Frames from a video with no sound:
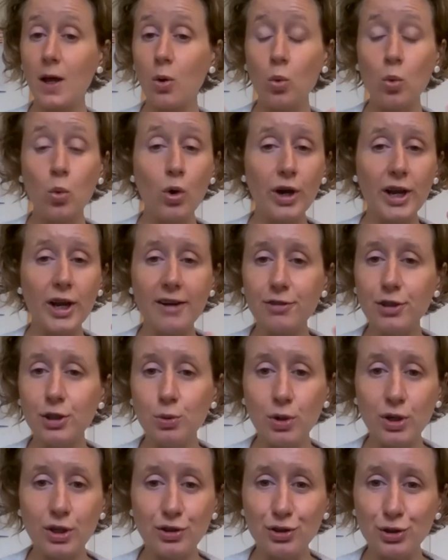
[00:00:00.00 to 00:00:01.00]
whatever you
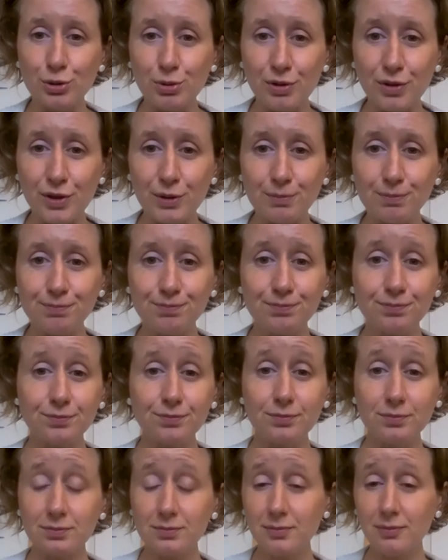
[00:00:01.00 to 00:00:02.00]
want to do with them,
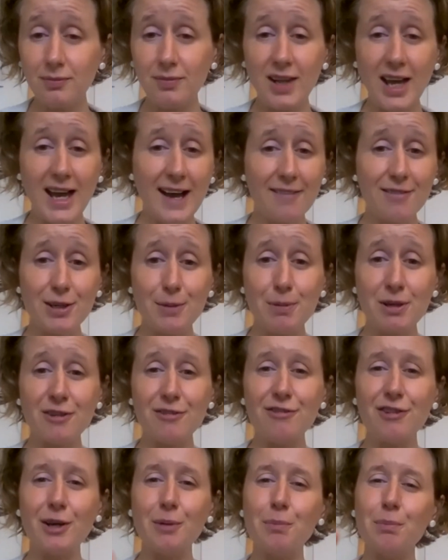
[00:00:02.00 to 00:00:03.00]
having a bit
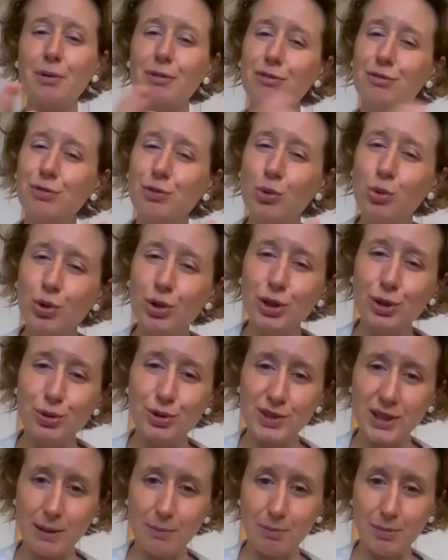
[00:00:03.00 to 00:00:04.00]
of fun before you
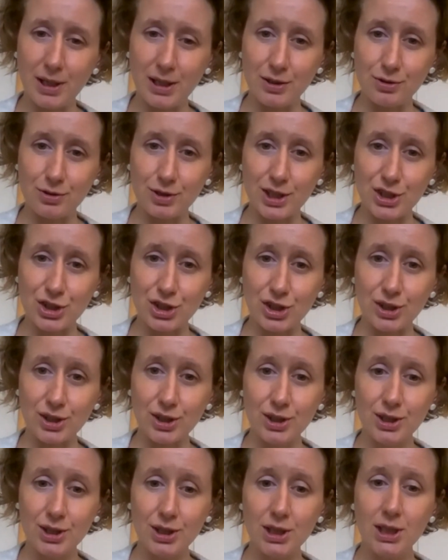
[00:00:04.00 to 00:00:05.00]
attempt penetration.
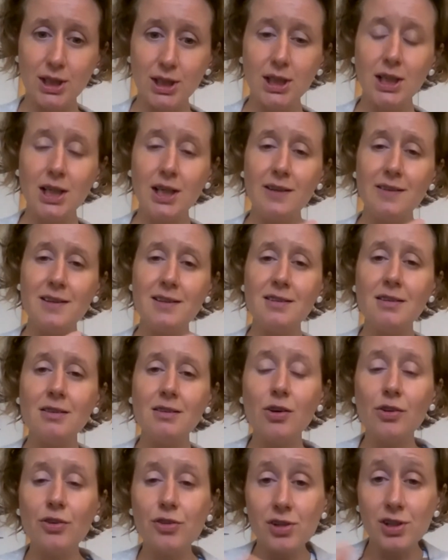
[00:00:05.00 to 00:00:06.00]
This is
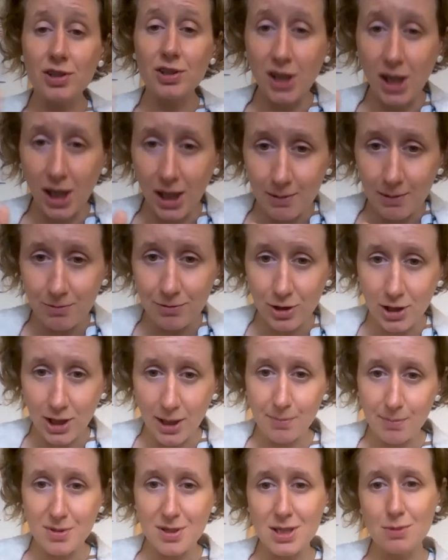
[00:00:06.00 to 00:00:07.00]
also the time for
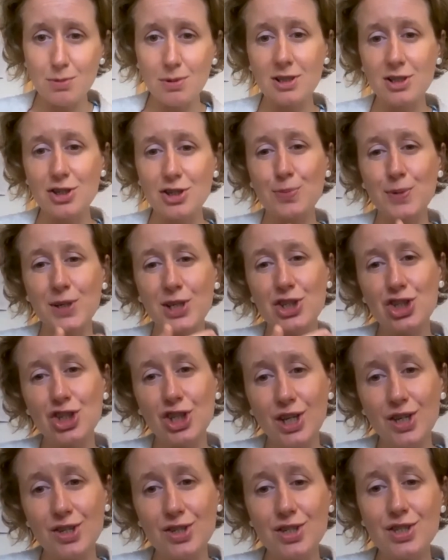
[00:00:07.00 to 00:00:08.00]
couples when there's been
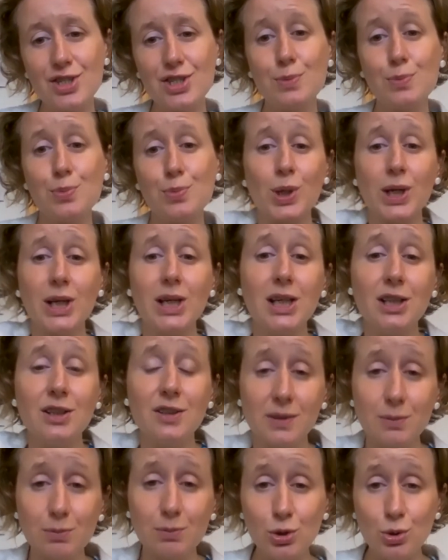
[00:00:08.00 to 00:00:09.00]
changes to bring in
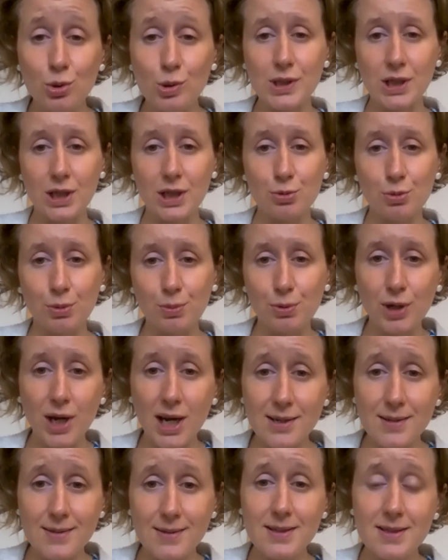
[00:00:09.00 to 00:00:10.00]
some new sexual
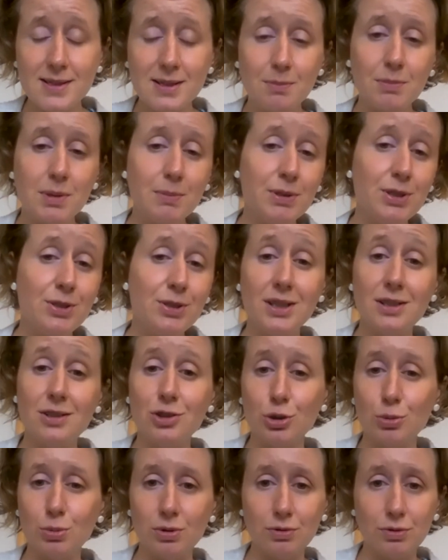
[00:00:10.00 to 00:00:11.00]
practices that maybe you didn't
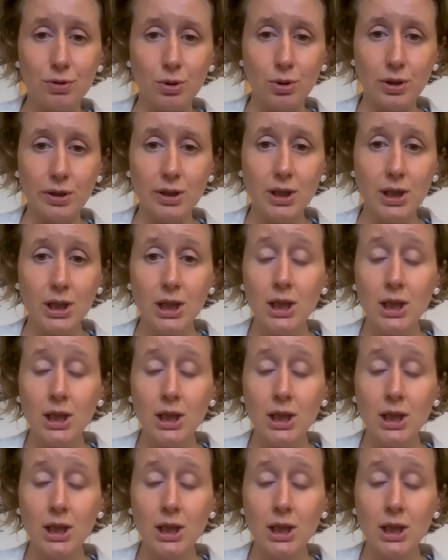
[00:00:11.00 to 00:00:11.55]
do before,